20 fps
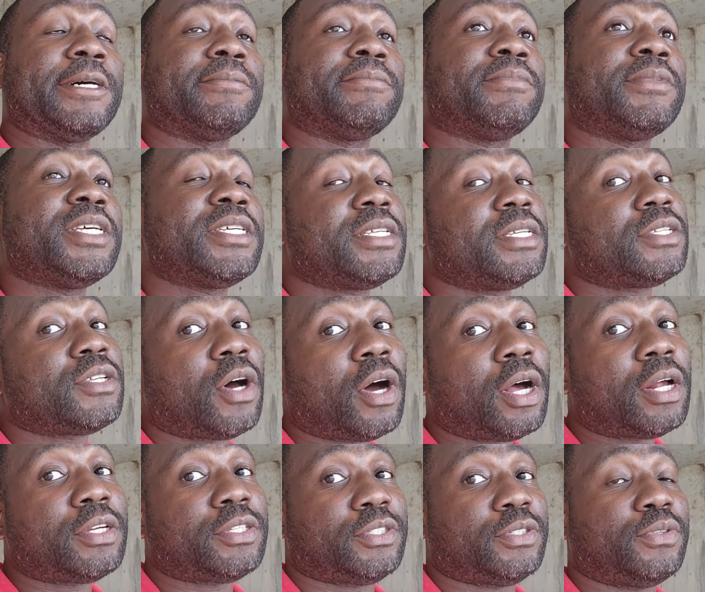This is
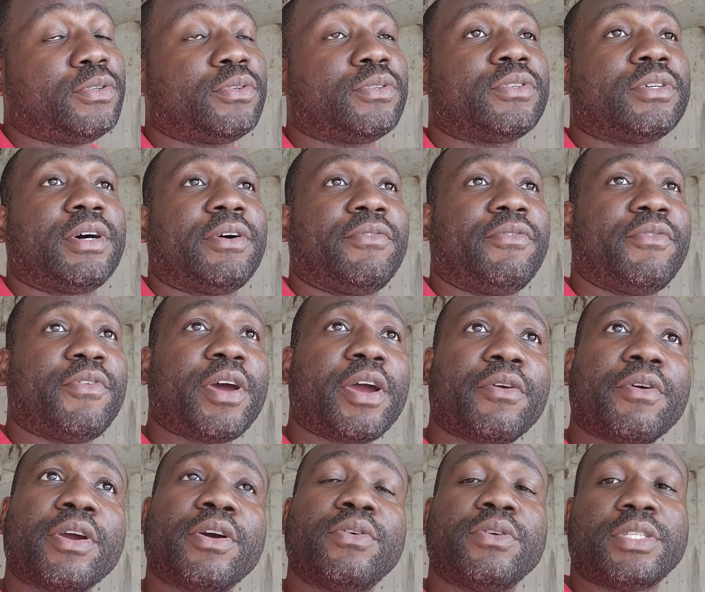also a
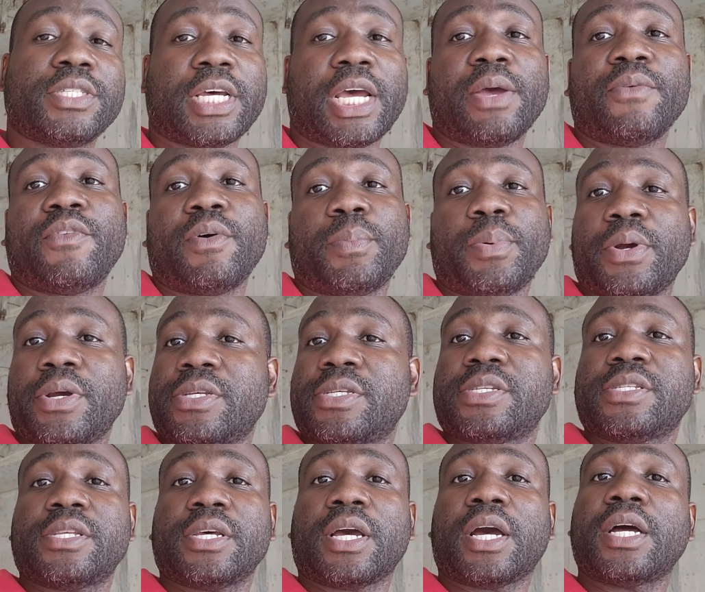very good time for
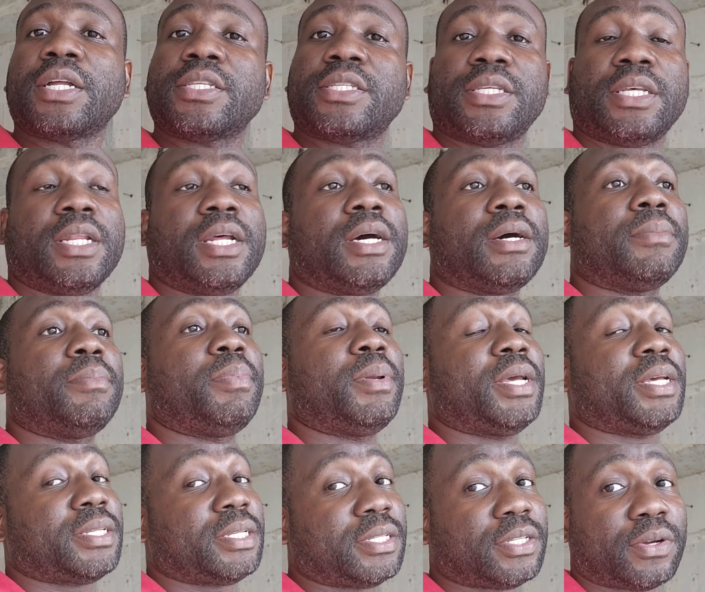persons to consider
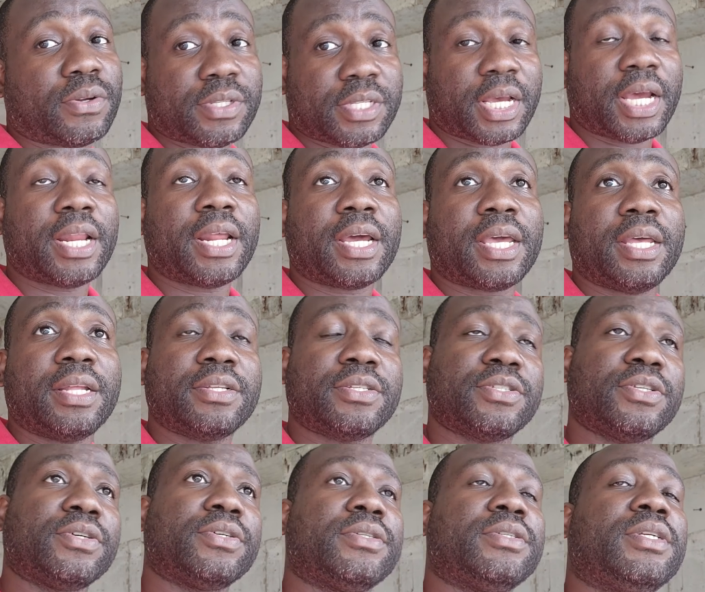places outside of
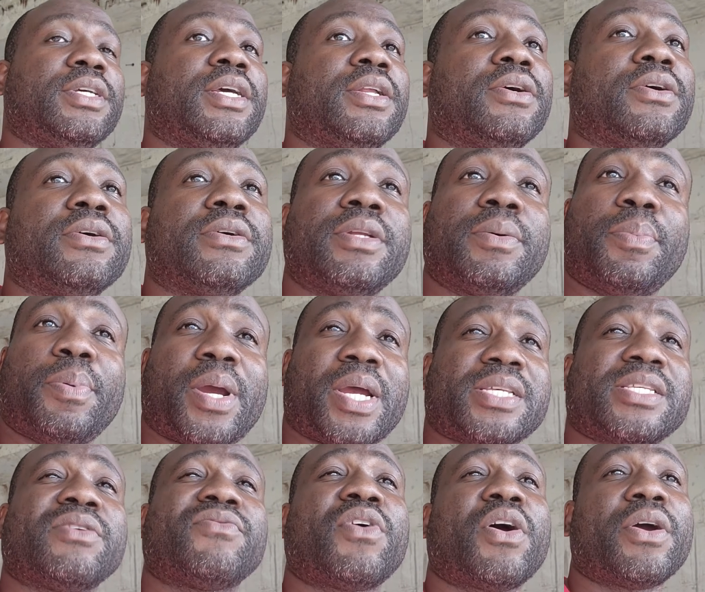Kingston. The
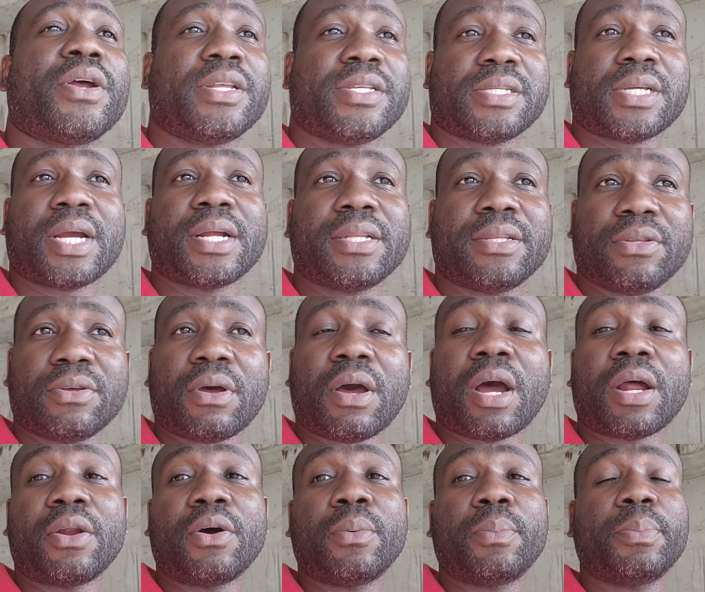prices have already started to go
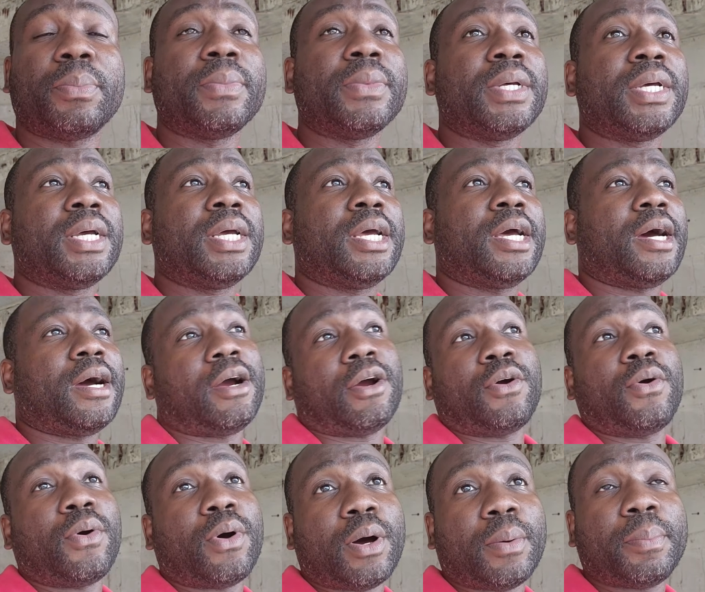
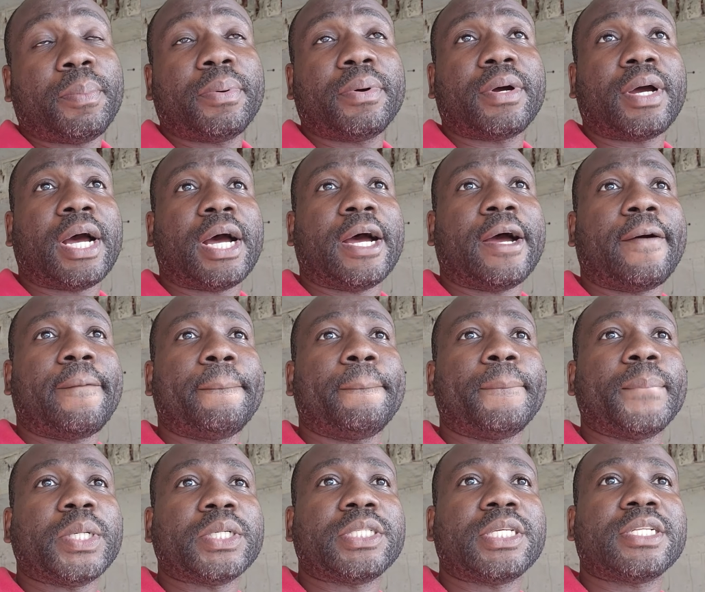up,
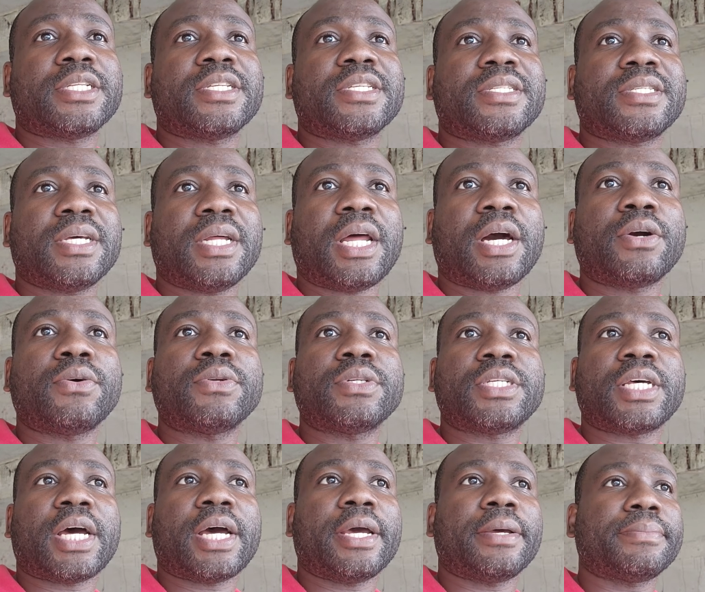but it is still a good
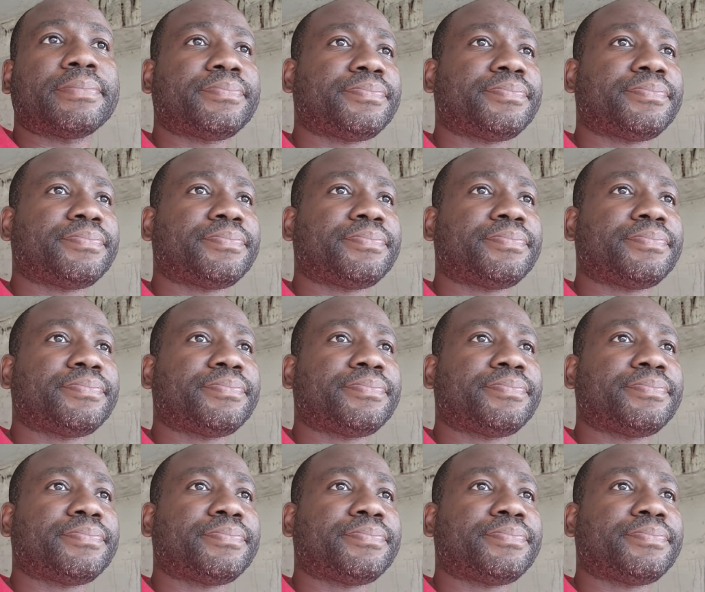time